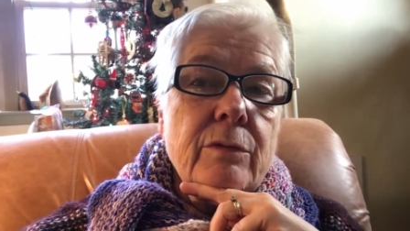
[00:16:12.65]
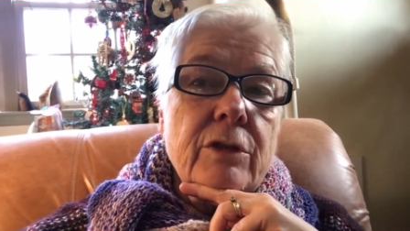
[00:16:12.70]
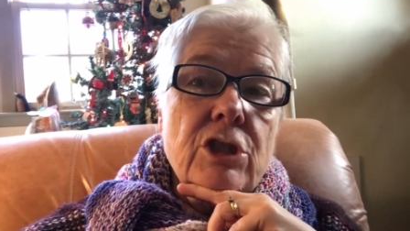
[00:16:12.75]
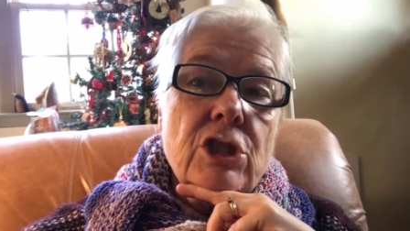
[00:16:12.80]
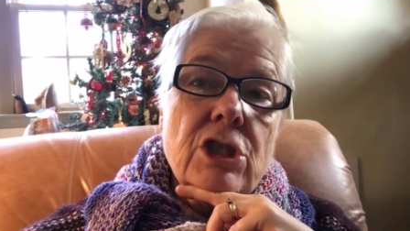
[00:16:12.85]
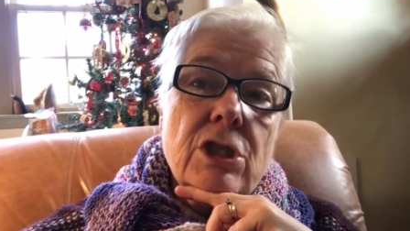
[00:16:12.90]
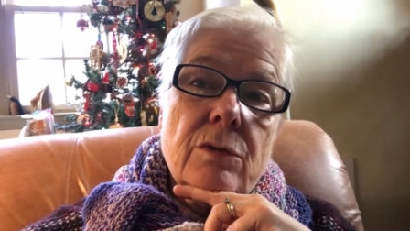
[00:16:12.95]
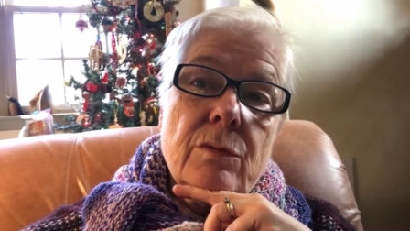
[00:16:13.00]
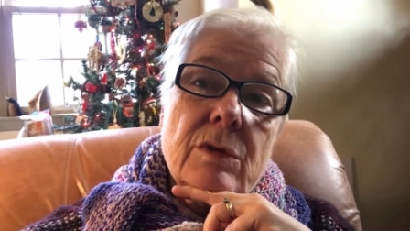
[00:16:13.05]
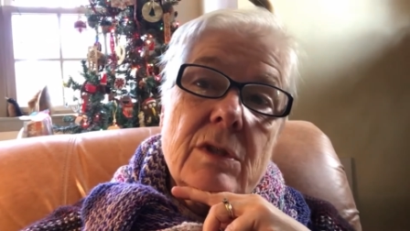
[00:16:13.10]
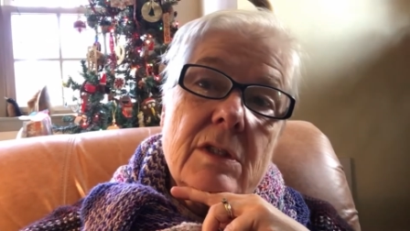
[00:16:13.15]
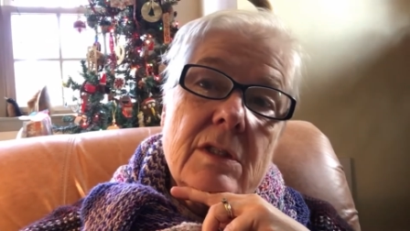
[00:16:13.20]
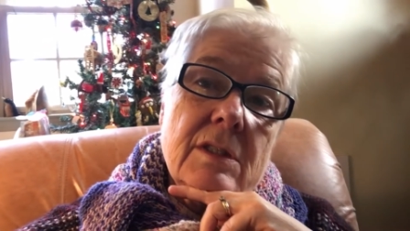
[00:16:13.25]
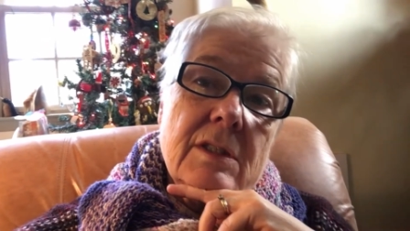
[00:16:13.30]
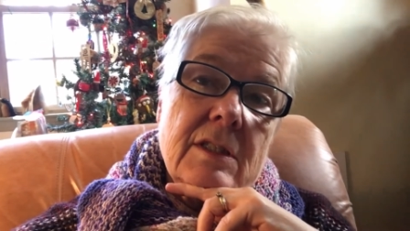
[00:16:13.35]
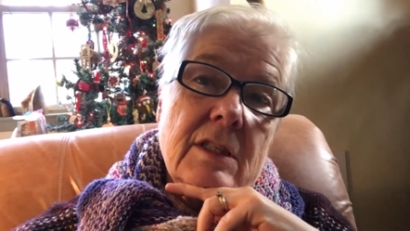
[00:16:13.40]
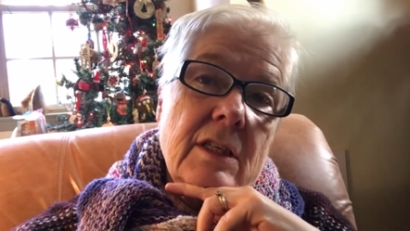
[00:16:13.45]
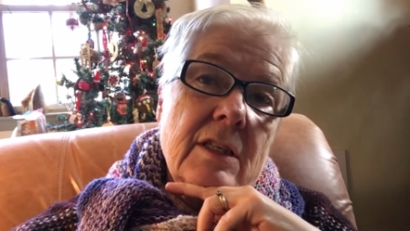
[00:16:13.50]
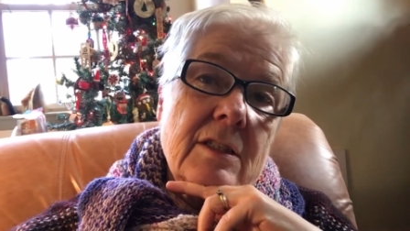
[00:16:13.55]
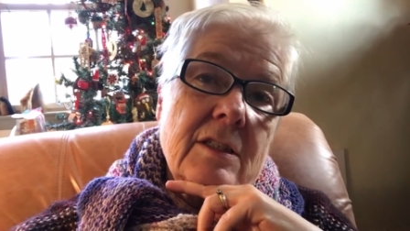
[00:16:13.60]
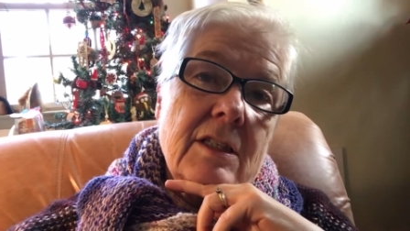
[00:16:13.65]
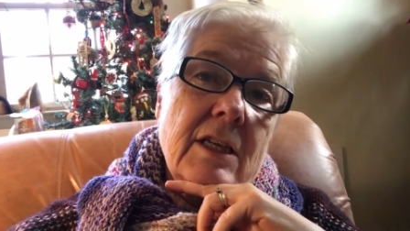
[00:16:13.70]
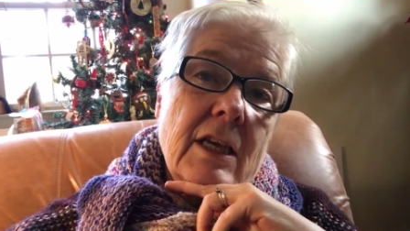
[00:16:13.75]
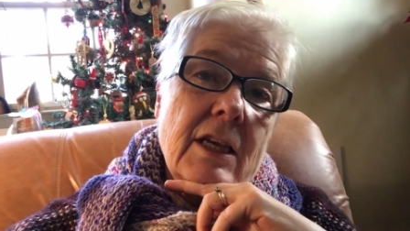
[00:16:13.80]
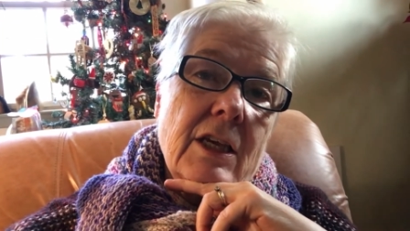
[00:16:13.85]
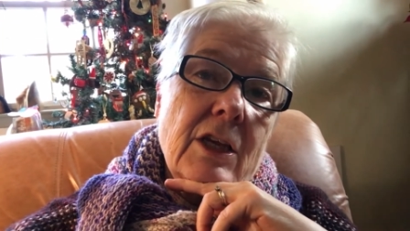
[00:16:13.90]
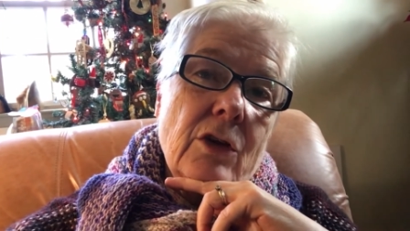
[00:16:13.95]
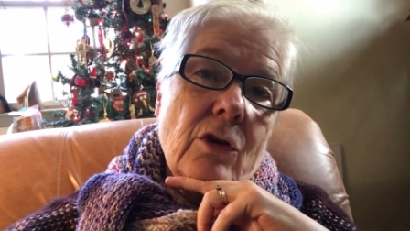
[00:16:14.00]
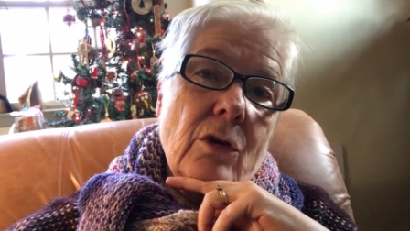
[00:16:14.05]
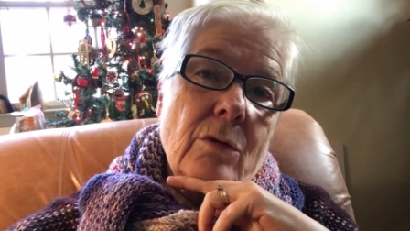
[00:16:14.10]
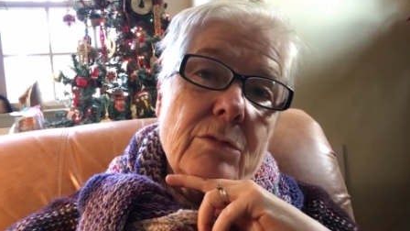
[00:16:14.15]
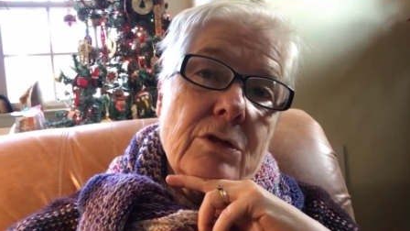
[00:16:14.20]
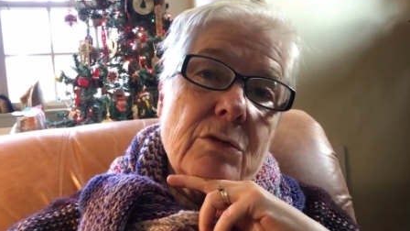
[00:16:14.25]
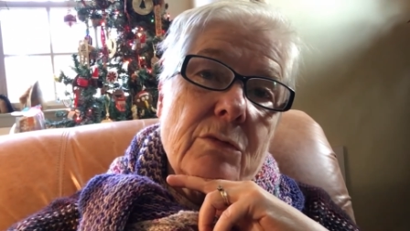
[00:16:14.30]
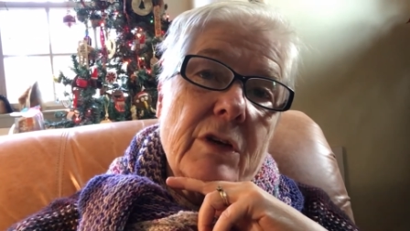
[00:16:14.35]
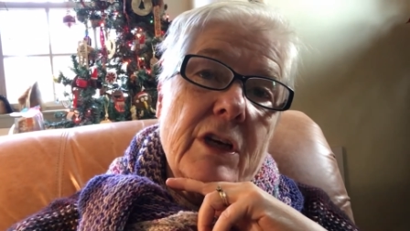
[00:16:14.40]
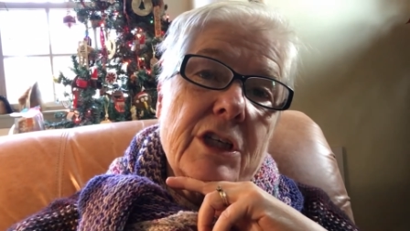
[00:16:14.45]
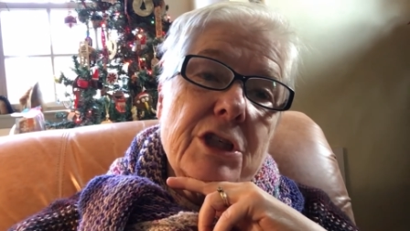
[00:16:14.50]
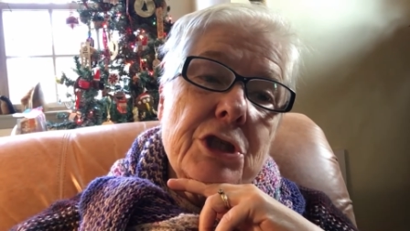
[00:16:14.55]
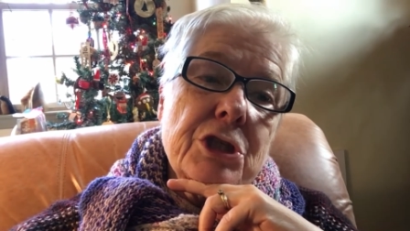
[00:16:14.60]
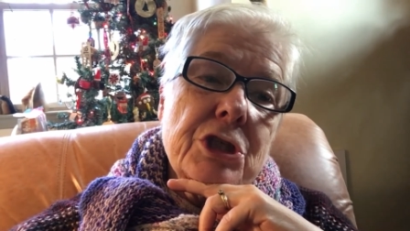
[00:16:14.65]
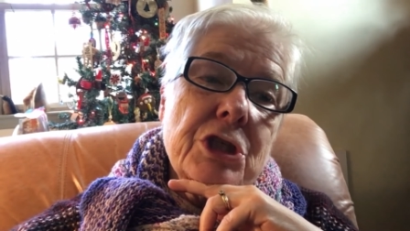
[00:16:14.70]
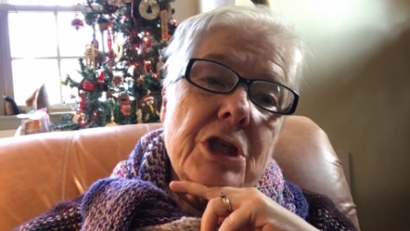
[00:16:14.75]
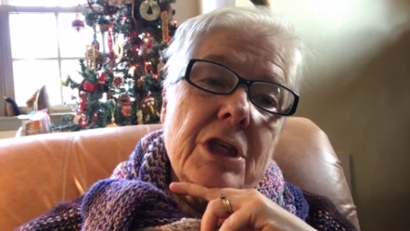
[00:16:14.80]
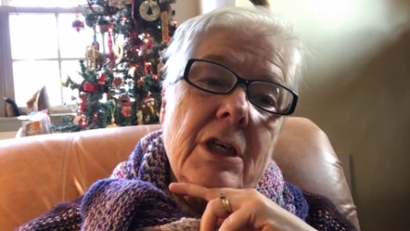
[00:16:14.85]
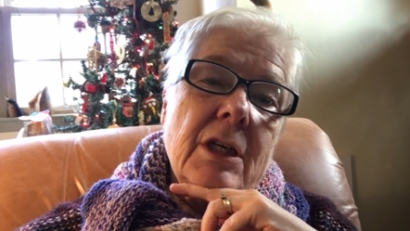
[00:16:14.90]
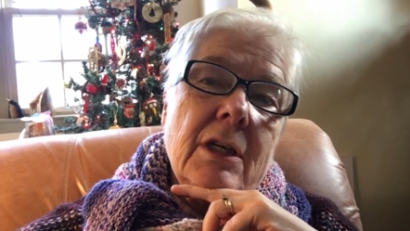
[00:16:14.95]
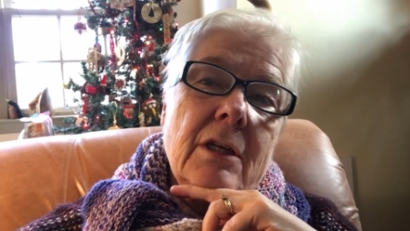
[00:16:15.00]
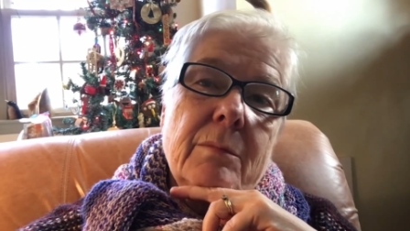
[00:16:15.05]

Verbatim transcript: which she is taking home to Rich